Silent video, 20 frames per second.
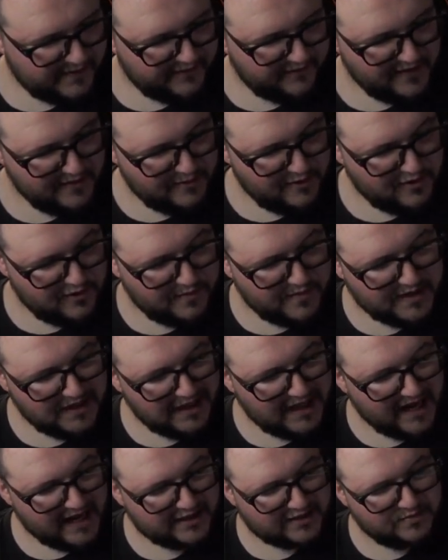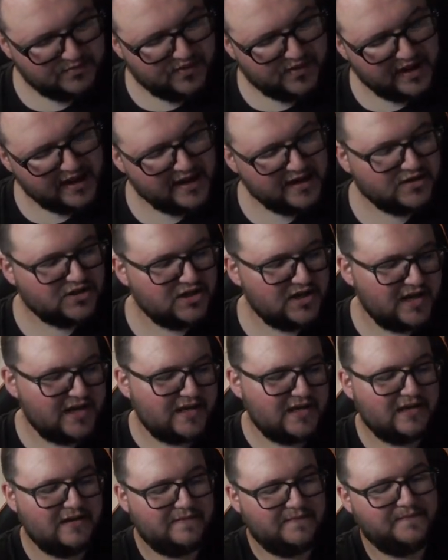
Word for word: I think we're on my last page here.